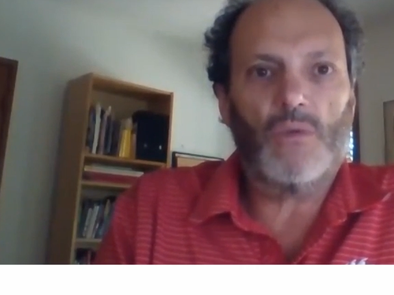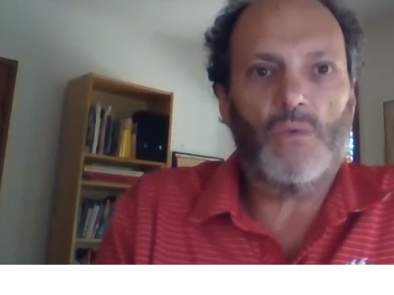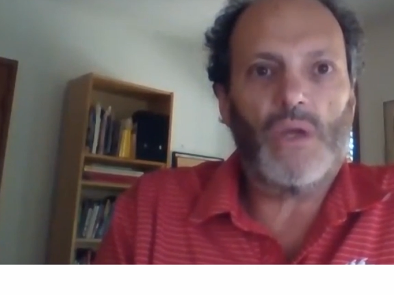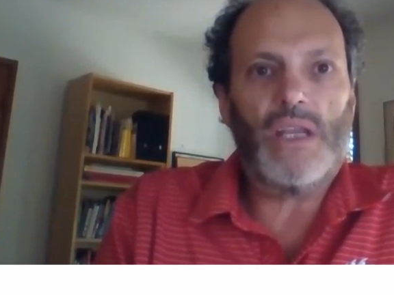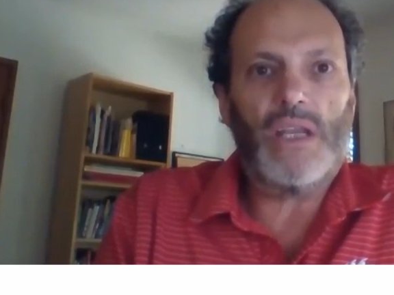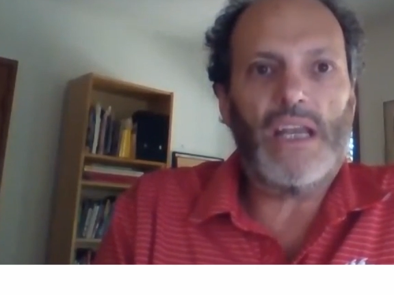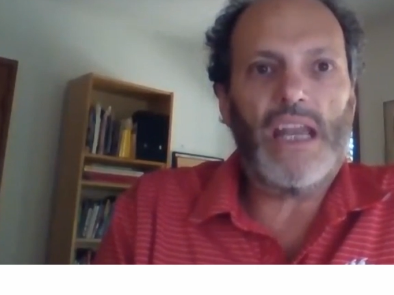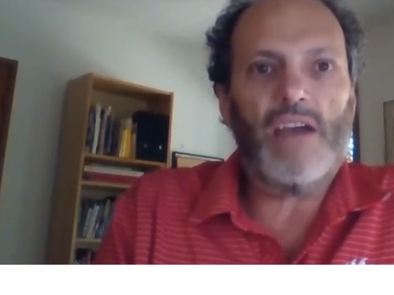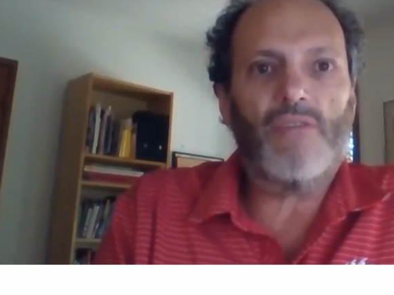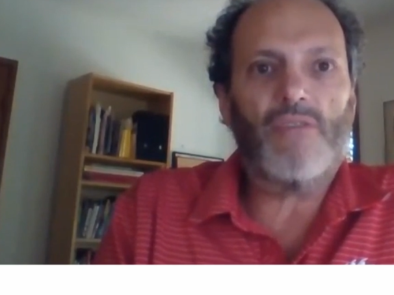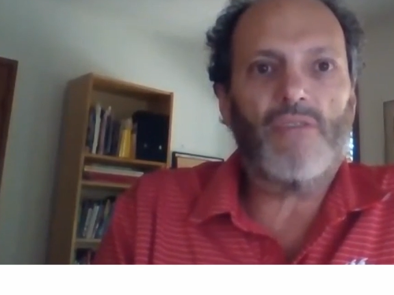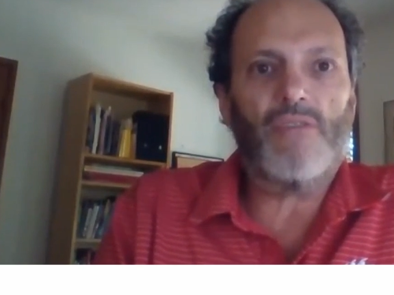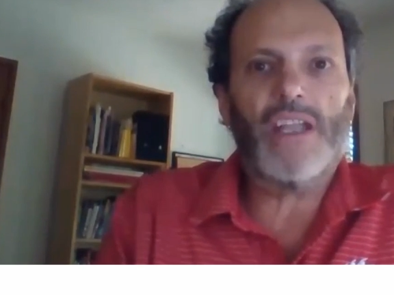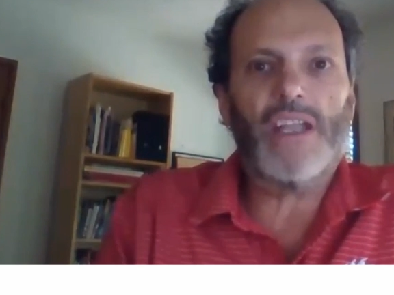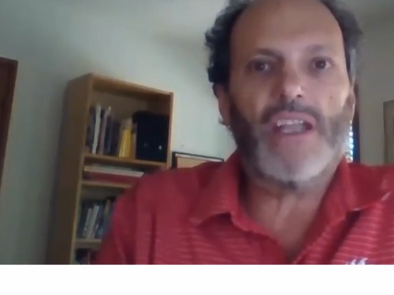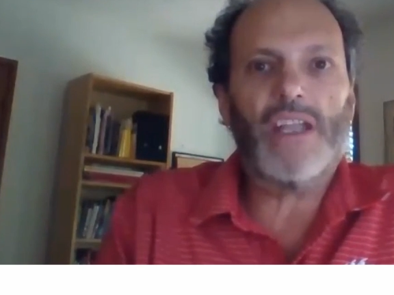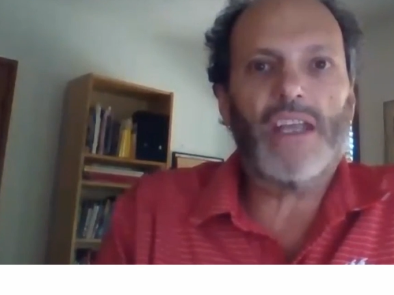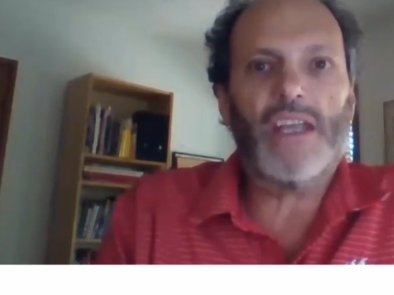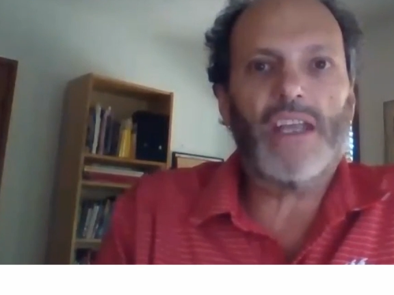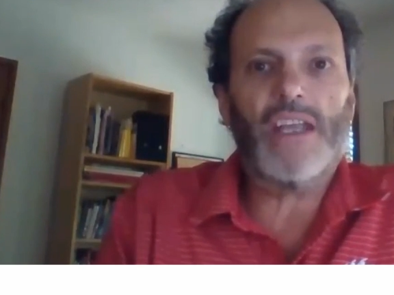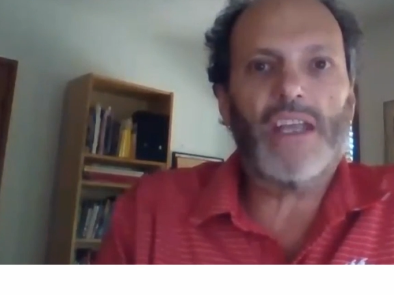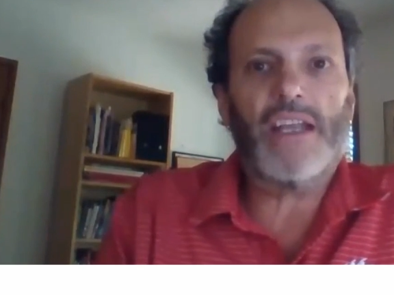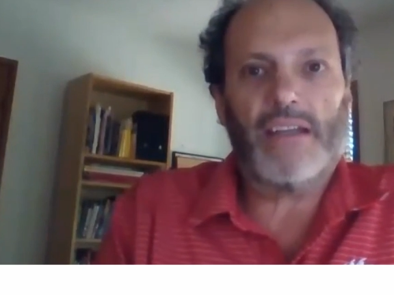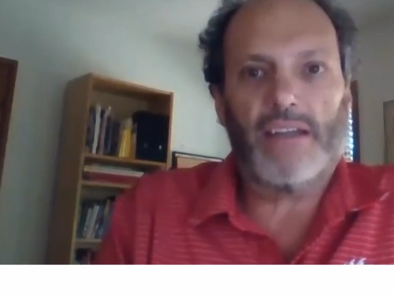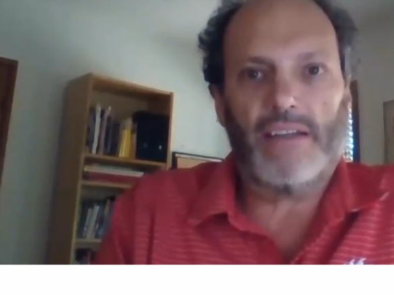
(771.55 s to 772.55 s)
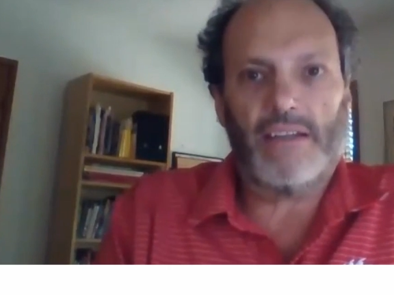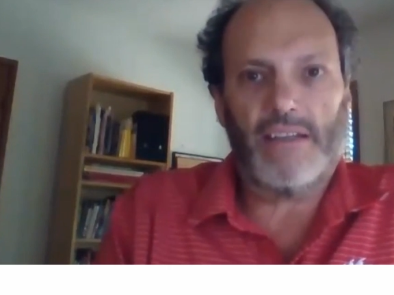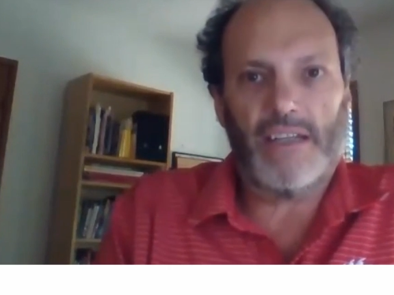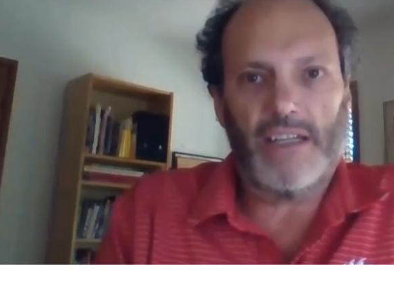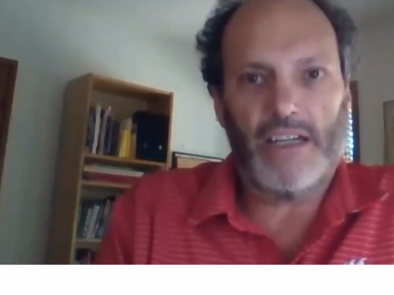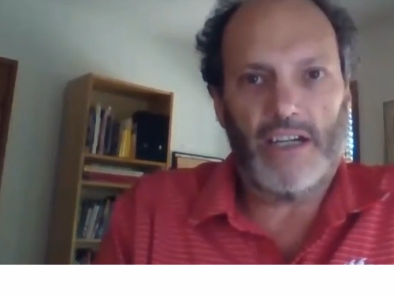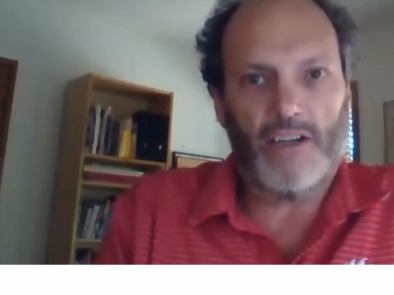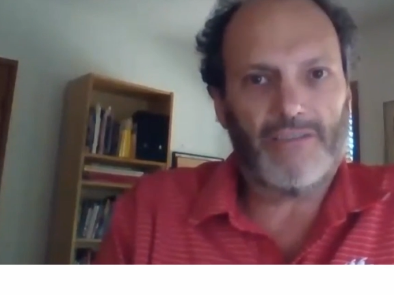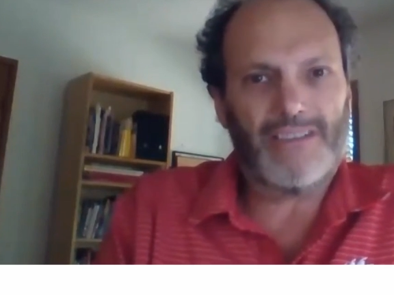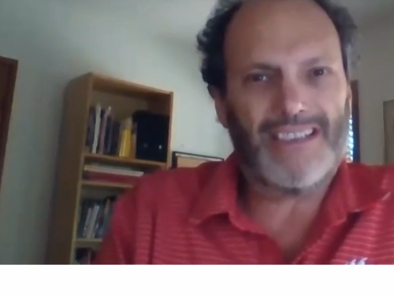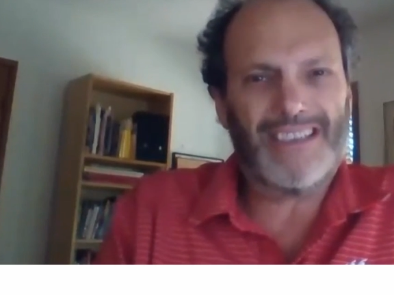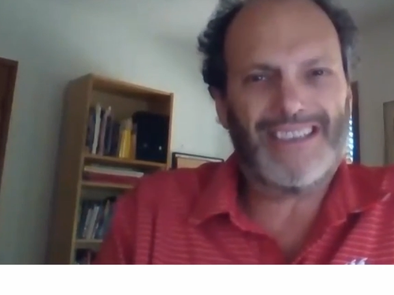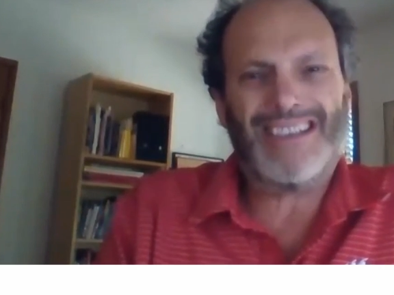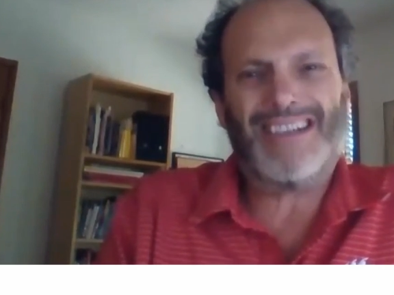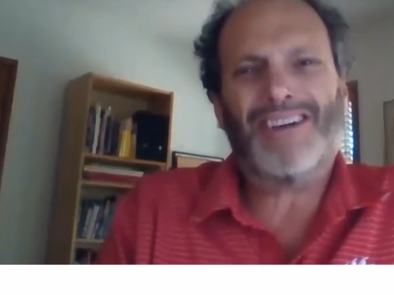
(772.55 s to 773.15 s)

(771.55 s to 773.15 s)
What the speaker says: And we never did it, because,